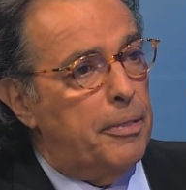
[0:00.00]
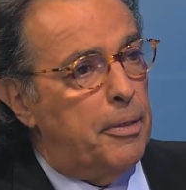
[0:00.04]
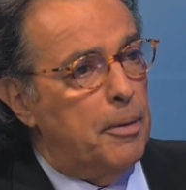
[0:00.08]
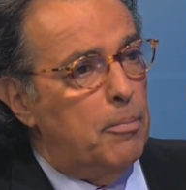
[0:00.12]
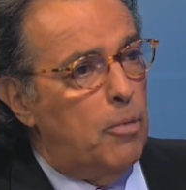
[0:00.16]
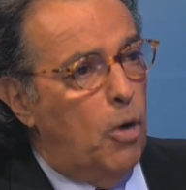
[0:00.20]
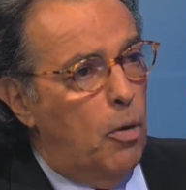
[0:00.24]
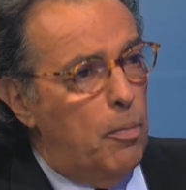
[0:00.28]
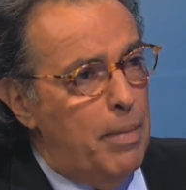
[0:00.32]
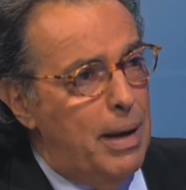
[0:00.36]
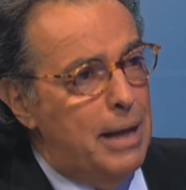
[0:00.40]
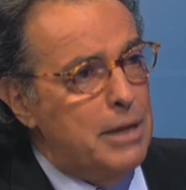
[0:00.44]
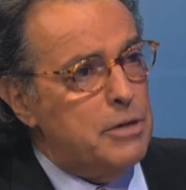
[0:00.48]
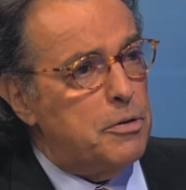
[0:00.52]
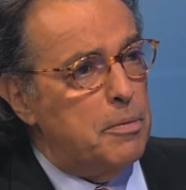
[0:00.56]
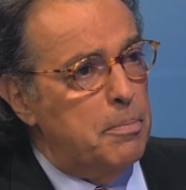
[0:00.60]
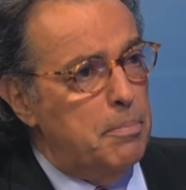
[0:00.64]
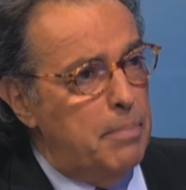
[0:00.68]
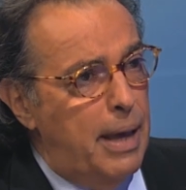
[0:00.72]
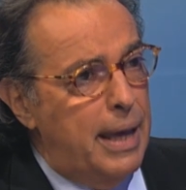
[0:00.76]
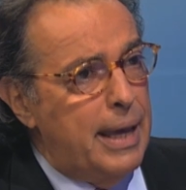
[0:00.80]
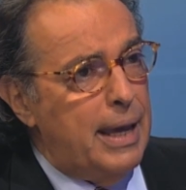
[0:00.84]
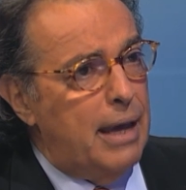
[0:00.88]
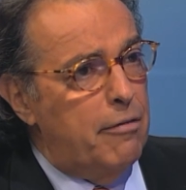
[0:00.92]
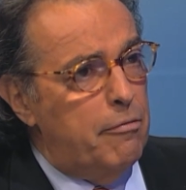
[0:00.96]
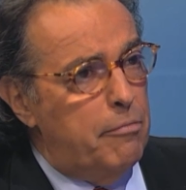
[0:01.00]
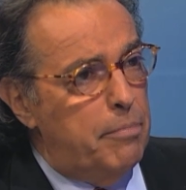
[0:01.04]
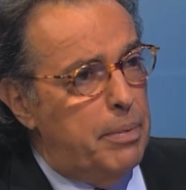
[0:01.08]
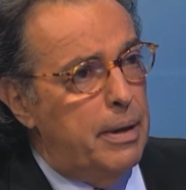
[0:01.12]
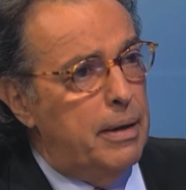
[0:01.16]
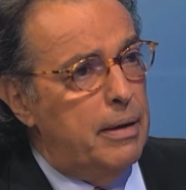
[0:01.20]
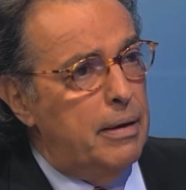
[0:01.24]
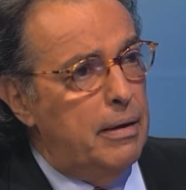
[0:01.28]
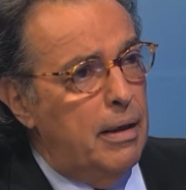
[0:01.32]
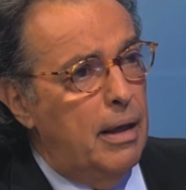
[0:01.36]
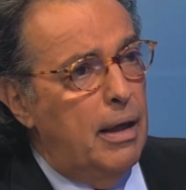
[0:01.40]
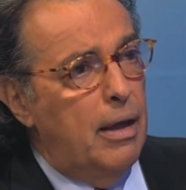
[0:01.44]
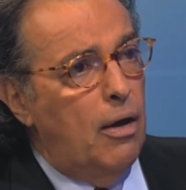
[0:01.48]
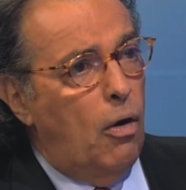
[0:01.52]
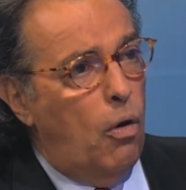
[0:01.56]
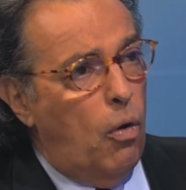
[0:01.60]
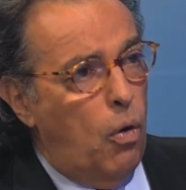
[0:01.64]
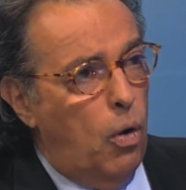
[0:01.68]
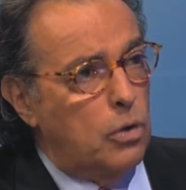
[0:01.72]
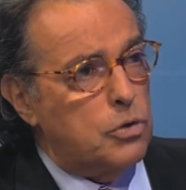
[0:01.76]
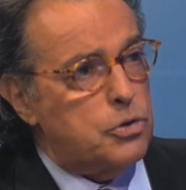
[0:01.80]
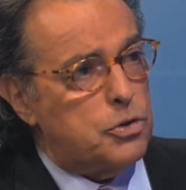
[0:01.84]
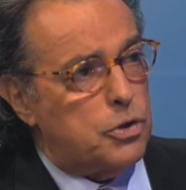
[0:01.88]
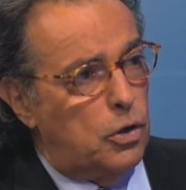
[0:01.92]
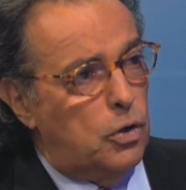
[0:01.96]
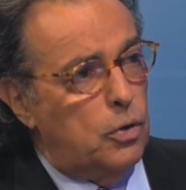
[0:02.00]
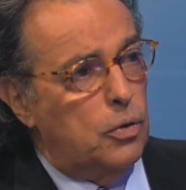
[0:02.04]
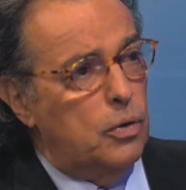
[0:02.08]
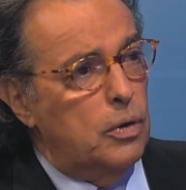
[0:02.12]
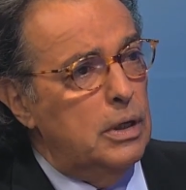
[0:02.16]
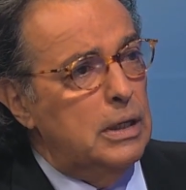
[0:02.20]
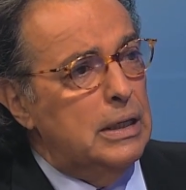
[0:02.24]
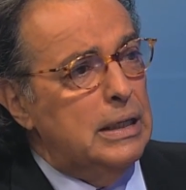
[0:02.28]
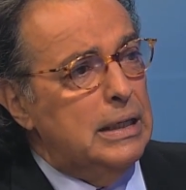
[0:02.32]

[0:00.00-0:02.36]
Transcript: the momentum may have been also